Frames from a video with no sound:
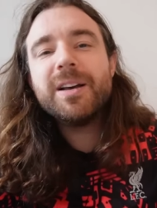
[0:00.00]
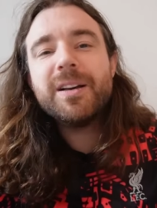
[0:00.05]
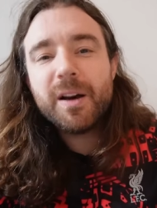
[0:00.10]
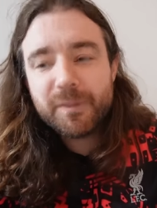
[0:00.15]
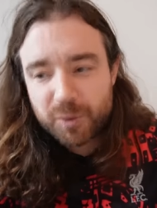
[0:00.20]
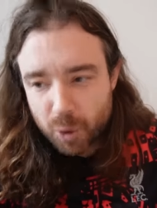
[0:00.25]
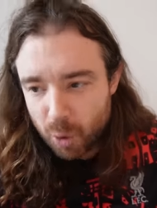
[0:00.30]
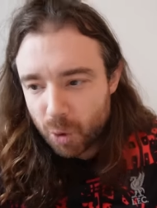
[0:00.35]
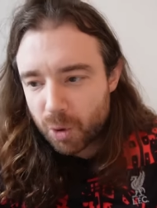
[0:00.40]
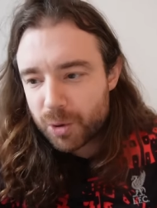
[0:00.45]

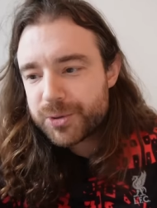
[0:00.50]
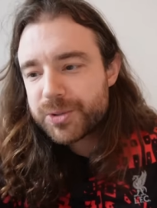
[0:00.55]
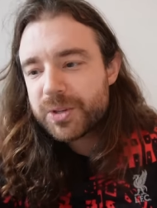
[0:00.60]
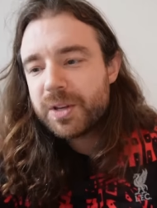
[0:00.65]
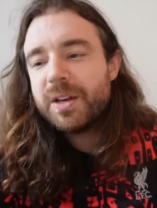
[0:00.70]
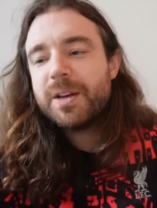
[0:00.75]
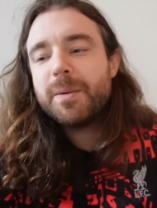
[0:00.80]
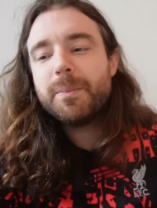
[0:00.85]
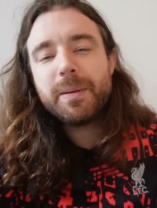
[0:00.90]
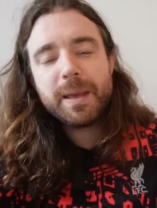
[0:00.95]
of course,
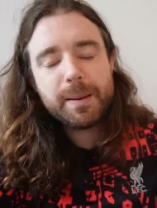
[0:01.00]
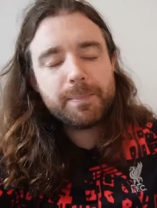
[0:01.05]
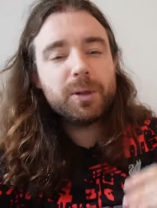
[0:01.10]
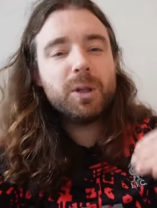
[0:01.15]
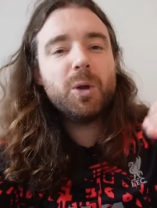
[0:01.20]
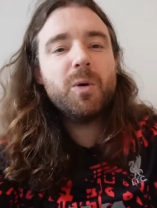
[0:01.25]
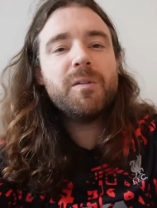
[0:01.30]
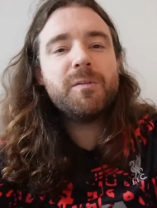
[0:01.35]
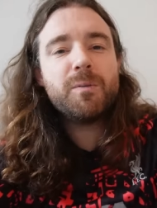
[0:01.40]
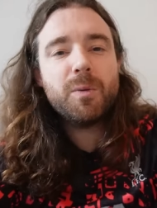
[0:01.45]
people
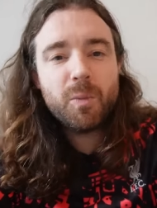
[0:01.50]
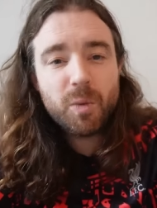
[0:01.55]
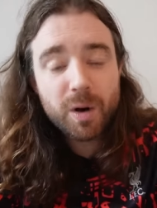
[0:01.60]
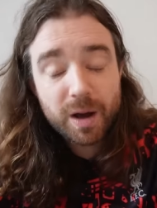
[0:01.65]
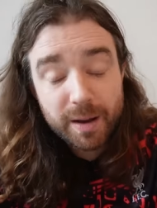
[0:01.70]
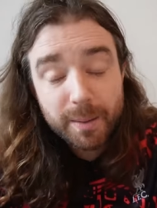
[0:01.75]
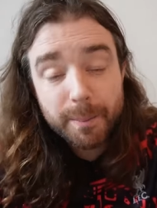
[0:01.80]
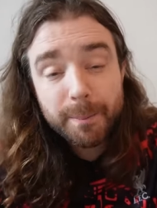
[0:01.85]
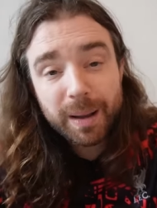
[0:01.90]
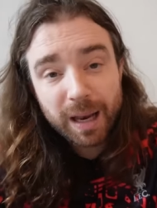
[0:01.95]
who
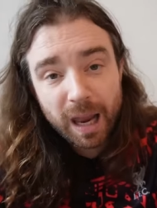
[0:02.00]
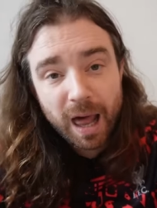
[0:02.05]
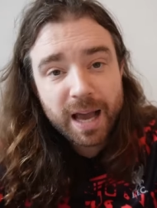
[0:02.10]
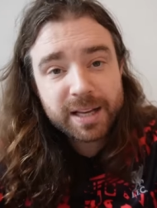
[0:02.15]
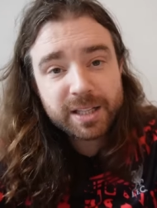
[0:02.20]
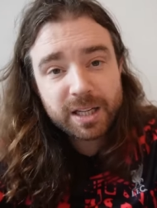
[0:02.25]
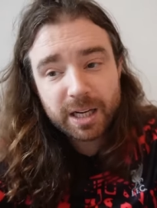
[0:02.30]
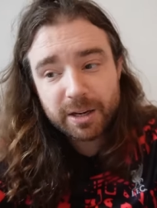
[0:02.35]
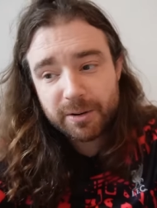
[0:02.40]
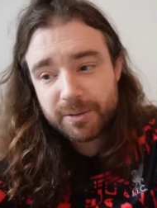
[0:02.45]
were
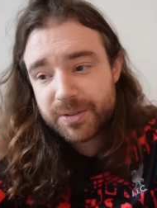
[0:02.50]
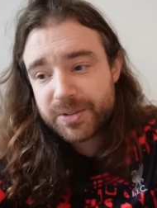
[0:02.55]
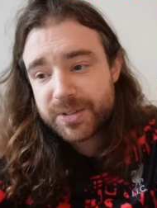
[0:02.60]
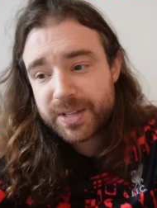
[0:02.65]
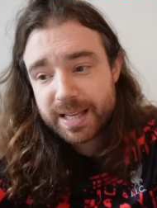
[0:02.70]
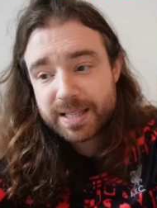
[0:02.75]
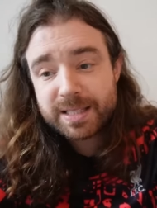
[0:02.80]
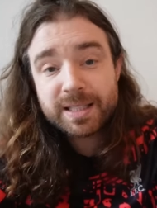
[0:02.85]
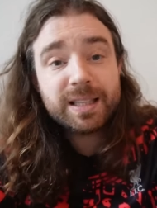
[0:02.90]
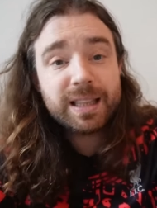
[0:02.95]
maligned earlier in the
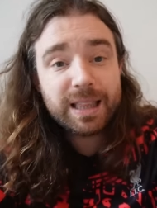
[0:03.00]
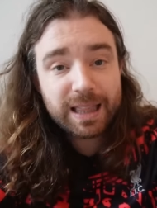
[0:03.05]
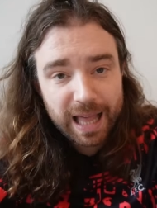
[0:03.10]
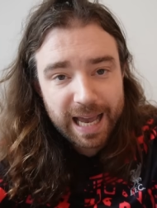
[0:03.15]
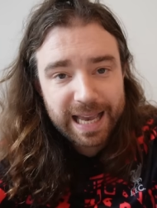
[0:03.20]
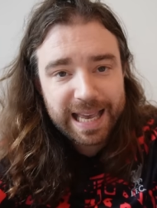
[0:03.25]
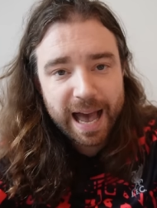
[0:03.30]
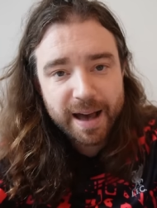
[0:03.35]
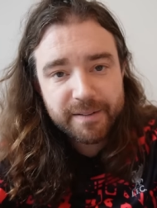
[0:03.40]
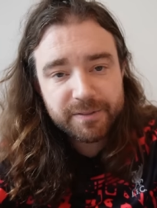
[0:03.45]
season,
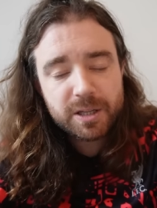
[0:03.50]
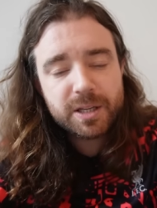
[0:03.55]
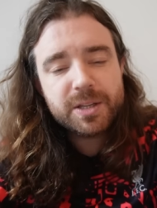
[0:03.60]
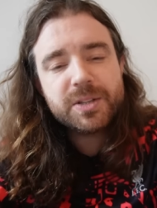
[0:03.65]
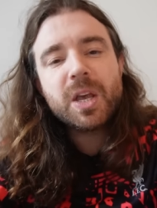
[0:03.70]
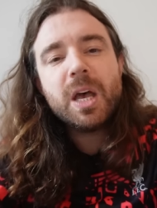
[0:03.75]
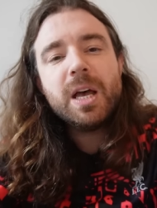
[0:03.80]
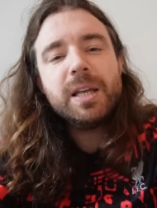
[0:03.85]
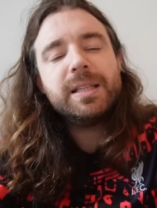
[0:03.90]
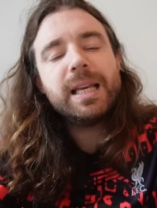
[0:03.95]
like
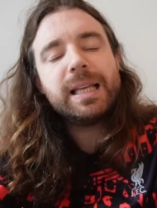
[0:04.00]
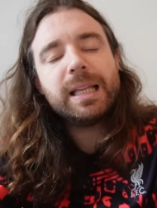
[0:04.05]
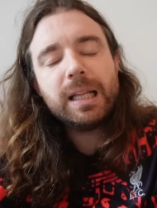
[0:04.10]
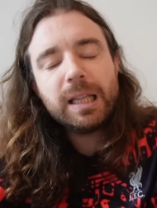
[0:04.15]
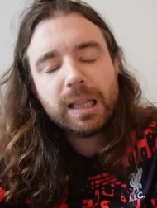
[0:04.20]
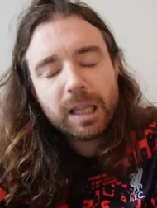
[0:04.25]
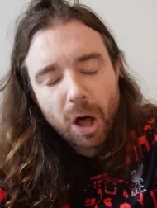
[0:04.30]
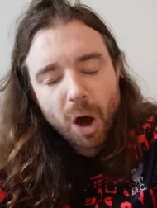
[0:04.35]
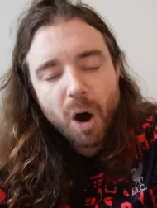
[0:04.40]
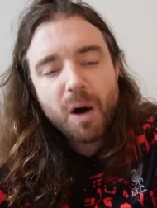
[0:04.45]
Havertz, did a
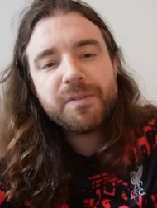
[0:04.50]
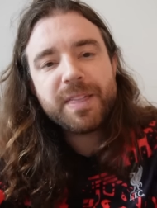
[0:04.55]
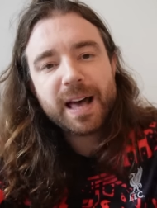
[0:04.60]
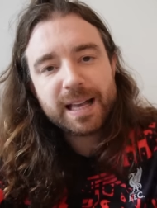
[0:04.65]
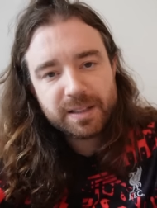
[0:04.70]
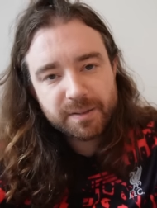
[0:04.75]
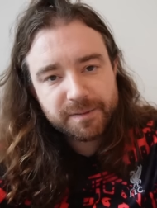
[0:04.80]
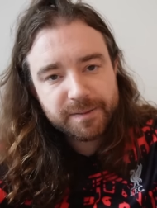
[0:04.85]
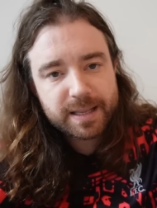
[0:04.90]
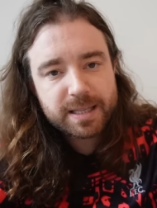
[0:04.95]
lot of
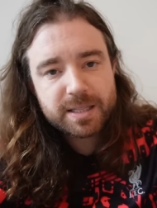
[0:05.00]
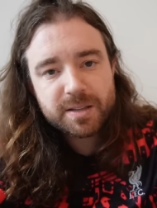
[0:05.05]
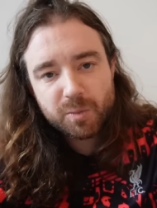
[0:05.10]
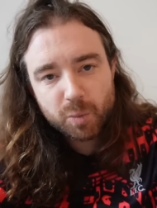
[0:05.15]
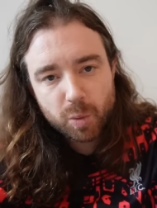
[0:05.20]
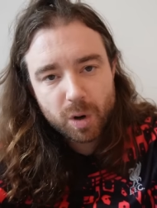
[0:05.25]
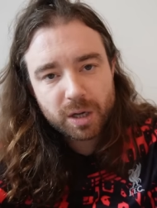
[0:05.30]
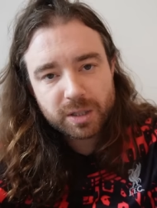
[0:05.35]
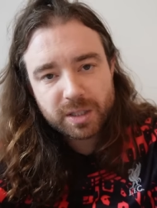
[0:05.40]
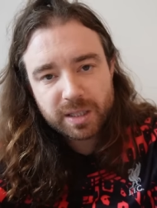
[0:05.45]
that
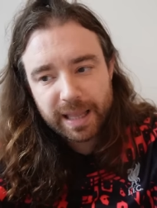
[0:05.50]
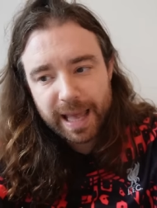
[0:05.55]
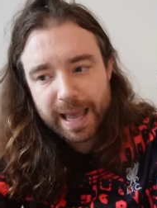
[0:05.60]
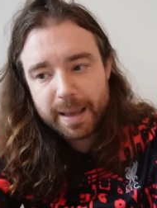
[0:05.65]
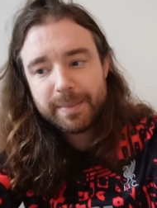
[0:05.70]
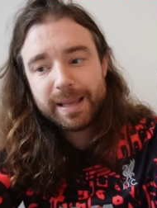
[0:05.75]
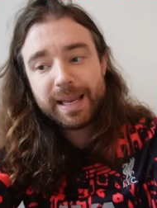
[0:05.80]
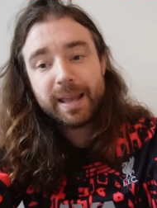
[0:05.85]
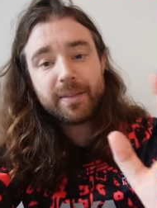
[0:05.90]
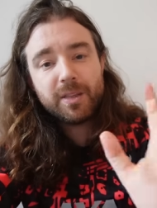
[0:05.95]
defensive work today,
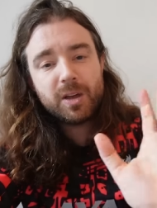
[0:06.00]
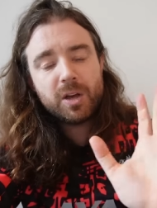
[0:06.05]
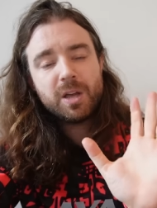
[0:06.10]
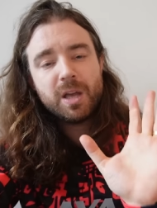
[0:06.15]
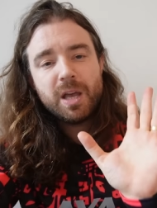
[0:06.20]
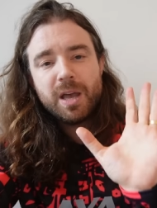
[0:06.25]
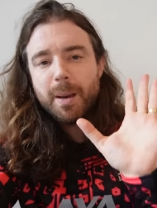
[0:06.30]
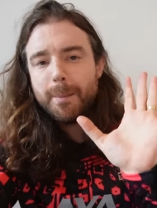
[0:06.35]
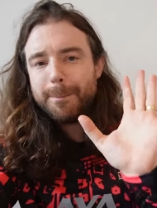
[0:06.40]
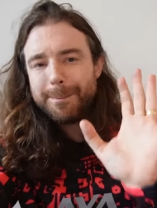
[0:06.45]
meaning that
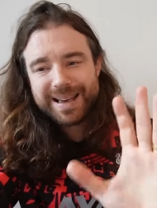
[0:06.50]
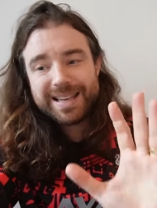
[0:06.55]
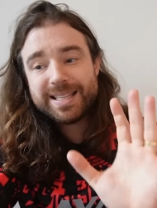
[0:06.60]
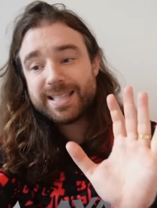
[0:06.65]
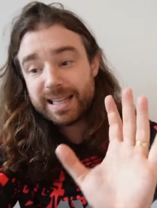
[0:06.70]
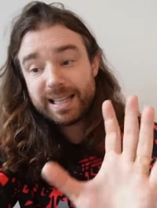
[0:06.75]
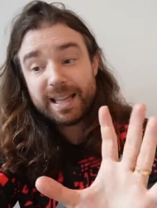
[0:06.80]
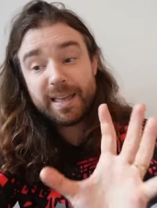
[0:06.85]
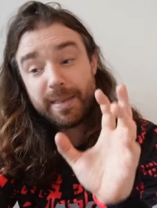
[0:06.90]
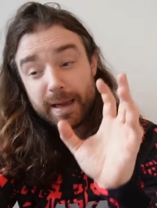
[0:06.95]

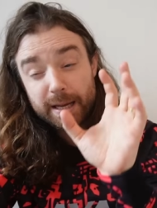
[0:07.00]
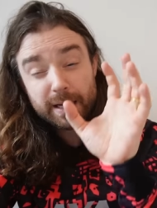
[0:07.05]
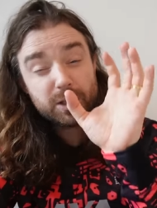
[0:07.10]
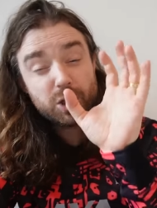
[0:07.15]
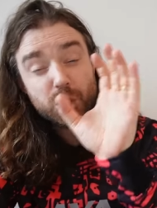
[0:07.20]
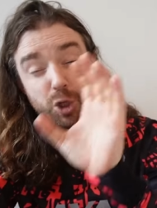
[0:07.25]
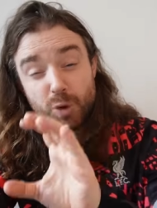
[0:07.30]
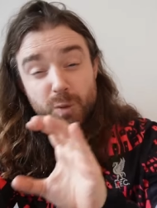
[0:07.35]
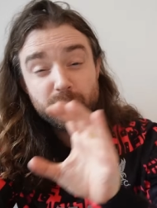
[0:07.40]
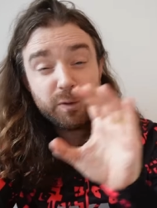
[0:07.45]
basically they had
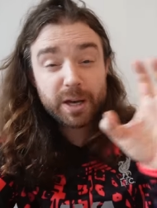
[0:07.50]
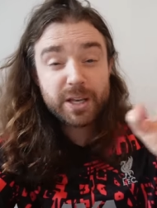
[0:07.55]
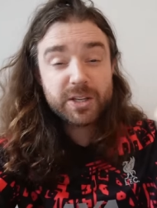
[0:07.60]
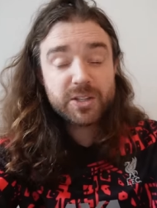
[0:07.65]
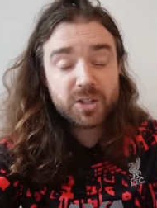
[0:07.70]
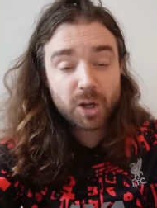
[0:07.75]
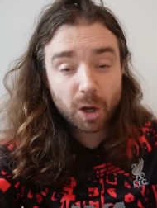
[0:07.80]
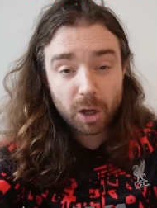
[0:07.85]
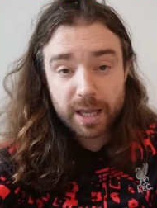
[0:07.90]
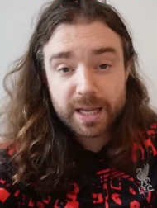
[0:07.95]
two very
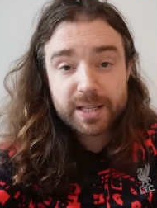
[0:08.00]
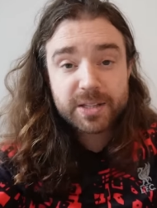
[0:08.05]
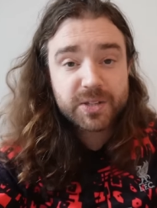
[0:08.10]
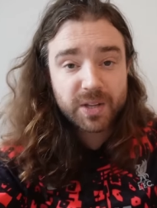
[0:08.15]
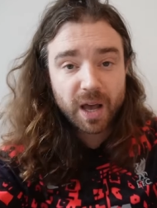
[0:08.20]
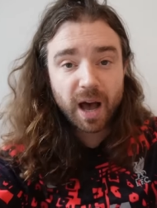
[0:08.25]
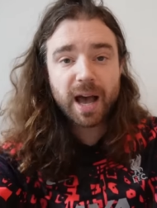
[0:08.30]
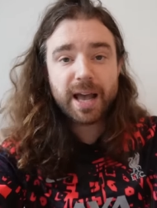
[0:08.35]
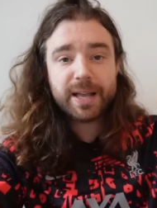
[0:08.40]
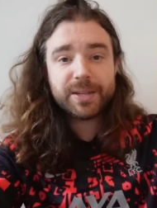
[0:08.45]
solid
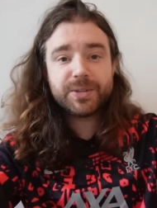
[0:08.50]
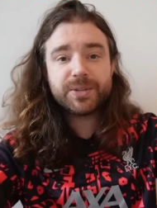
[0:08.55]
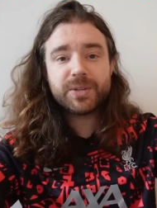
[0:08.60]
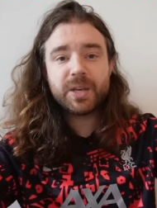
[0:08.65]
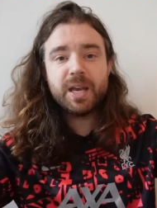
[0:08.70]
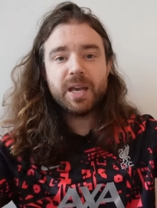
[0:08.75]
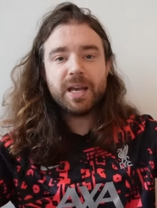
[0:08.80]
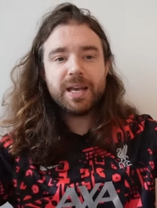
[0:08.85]
sides.